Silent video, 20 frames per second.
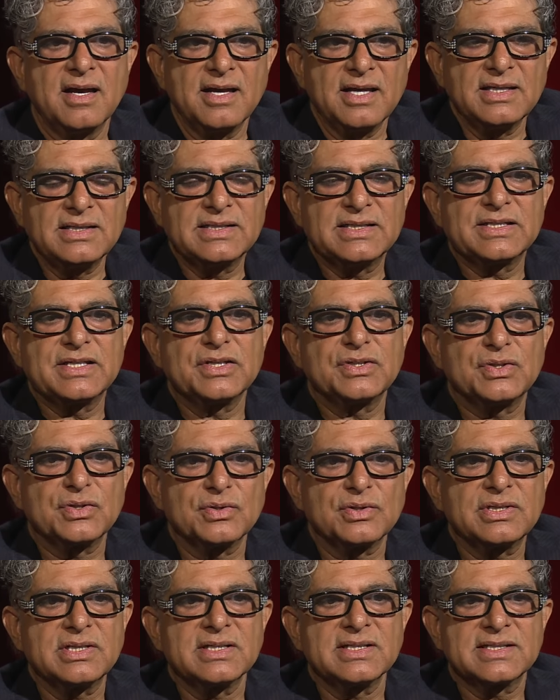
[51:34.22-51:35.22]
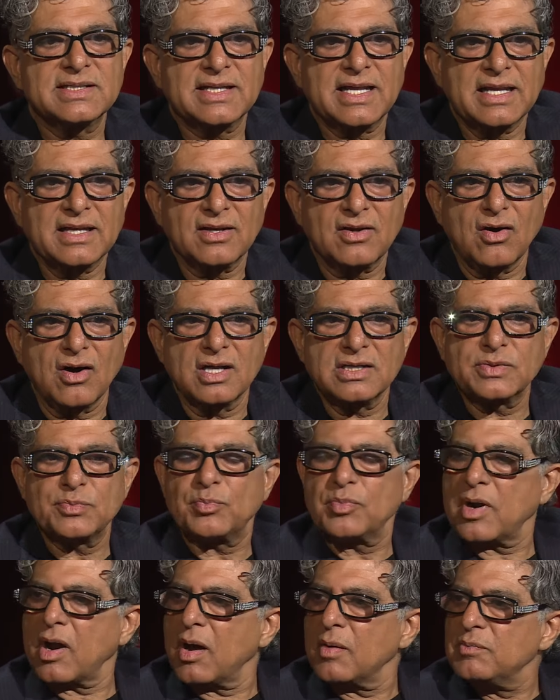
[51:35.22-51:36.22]
institutions can cause
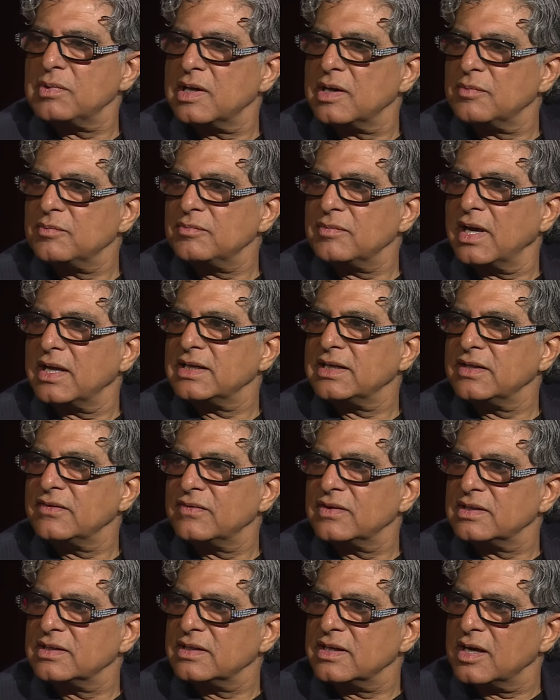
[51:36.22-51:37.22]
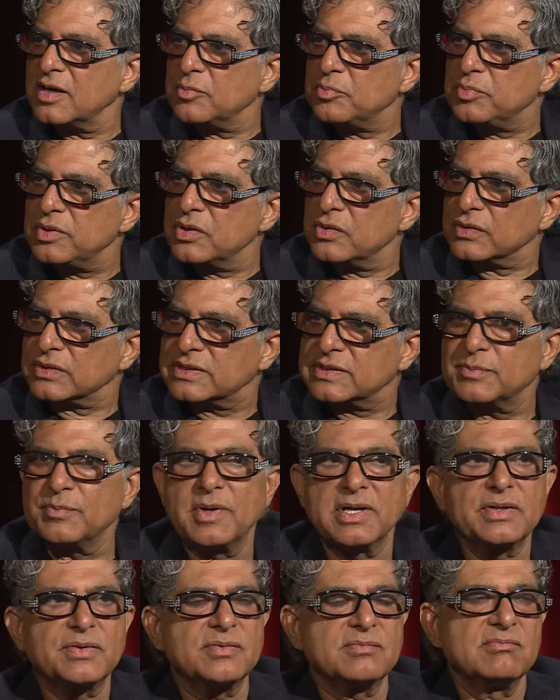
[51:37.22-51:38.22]
problem and even abuse.
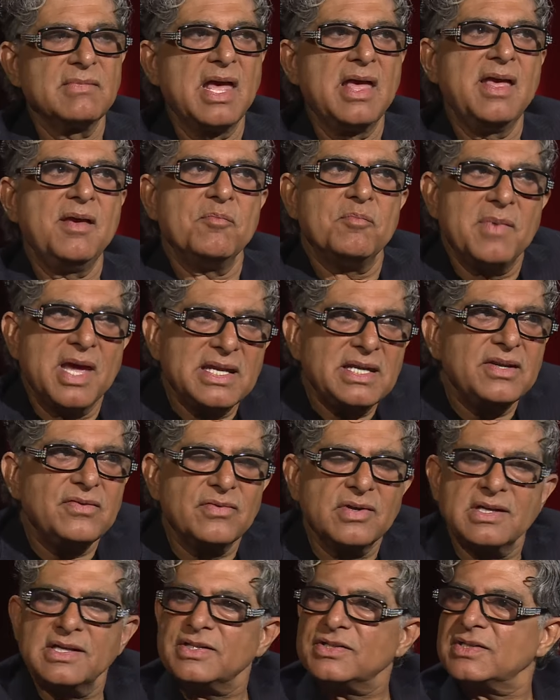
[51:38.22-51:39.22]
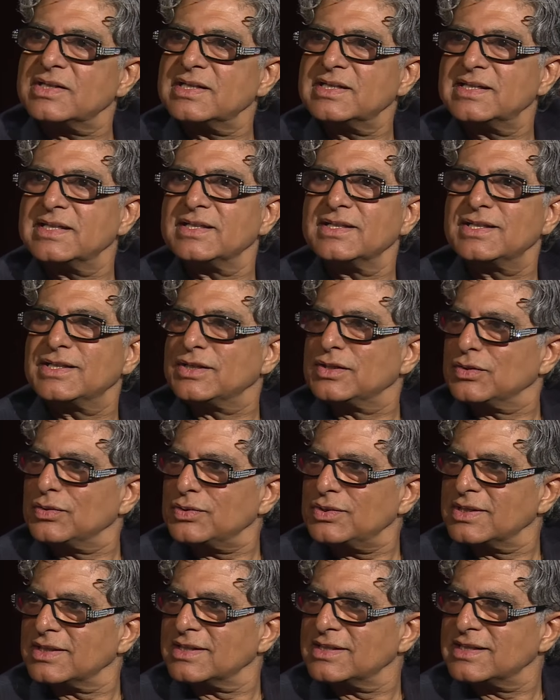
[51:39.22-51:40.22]
But many religious
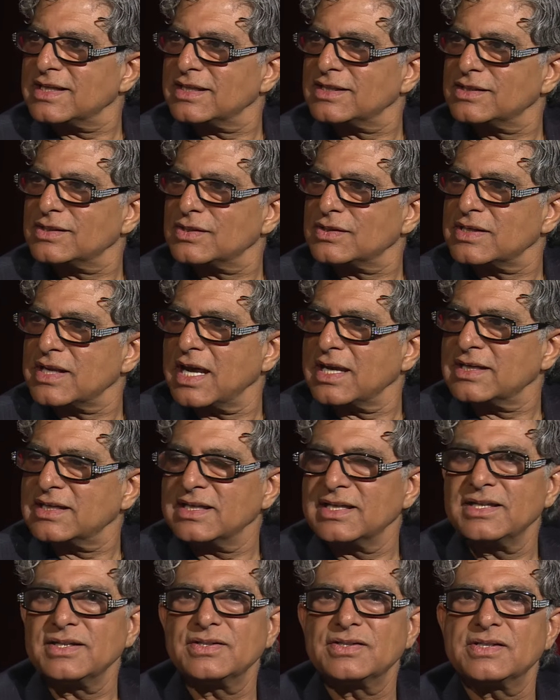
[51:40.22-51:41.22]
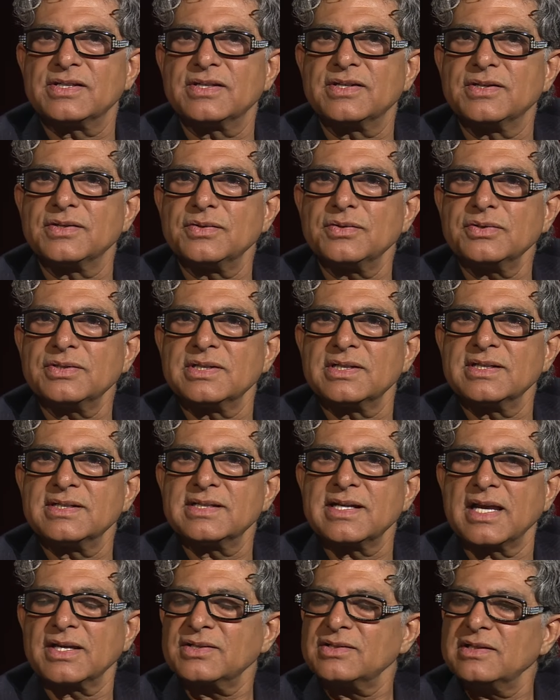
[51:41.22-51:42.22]
institutions and societal
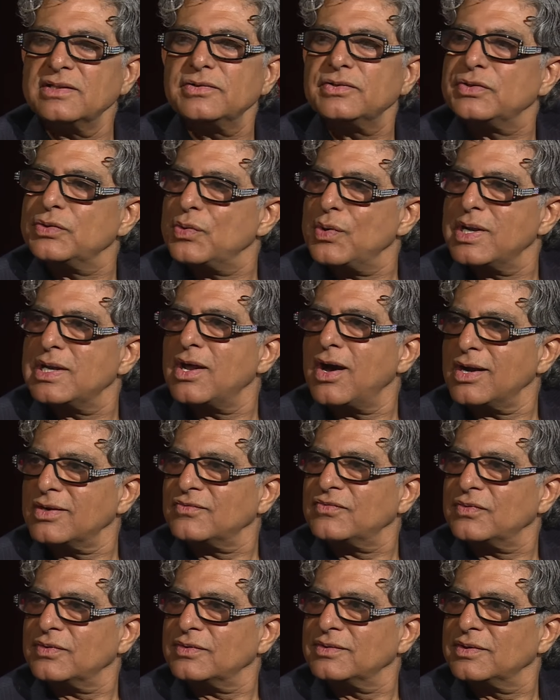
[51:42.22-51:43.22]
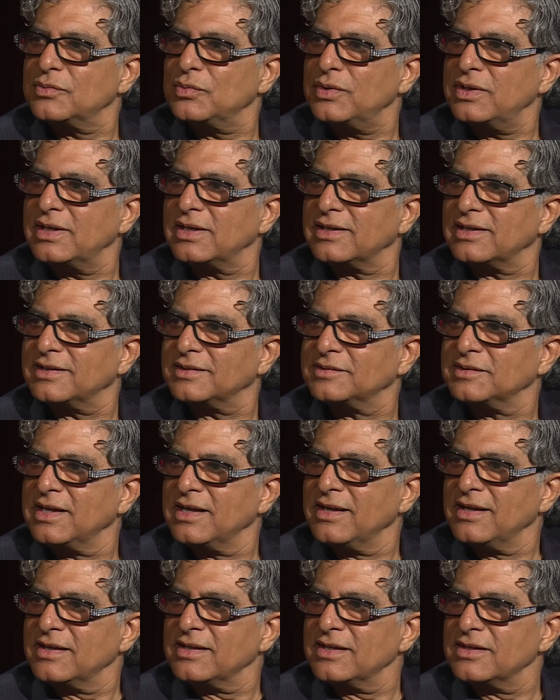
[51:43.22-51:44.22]
institutions actually do a lot for the world.
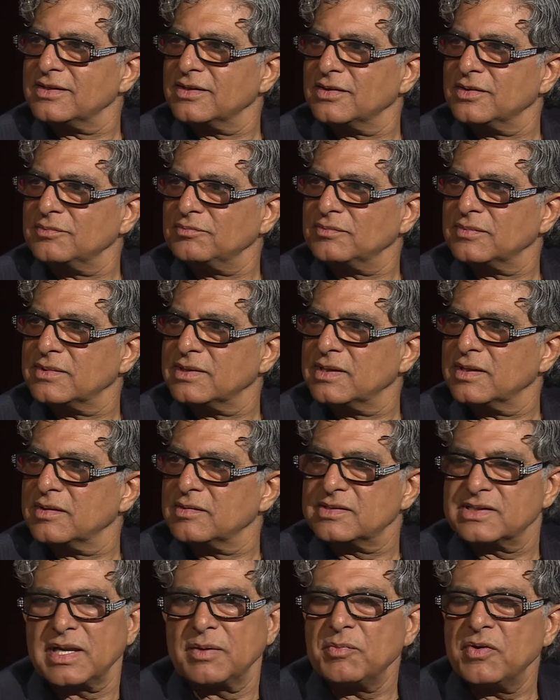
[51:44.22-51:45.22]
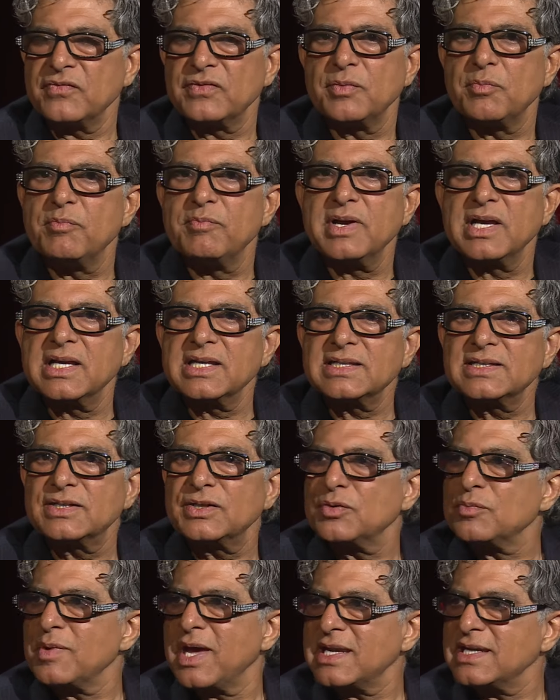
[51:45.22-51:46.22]
You know, the, some of the
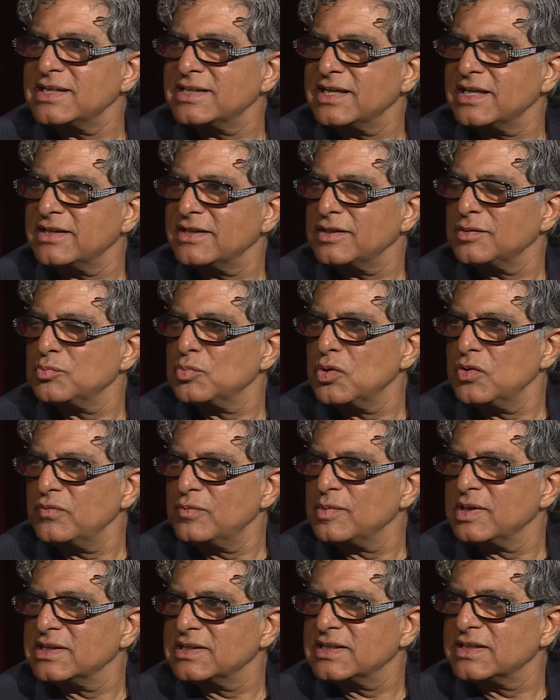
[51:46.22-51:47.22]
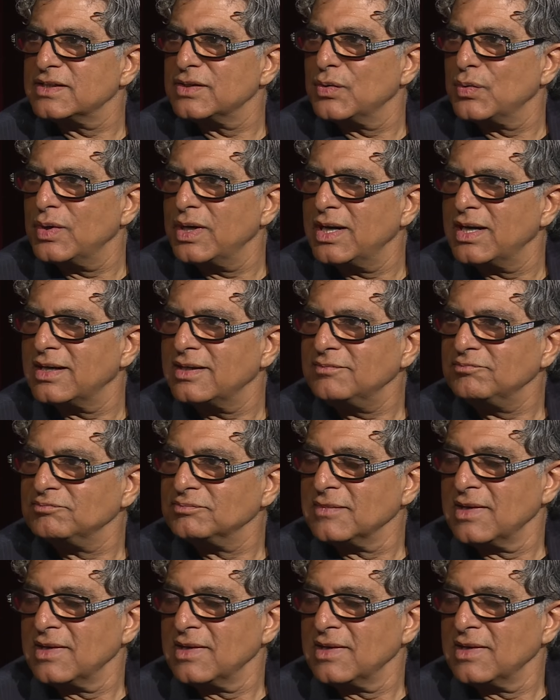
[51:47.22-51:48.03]
biggest humanitarian movements in the world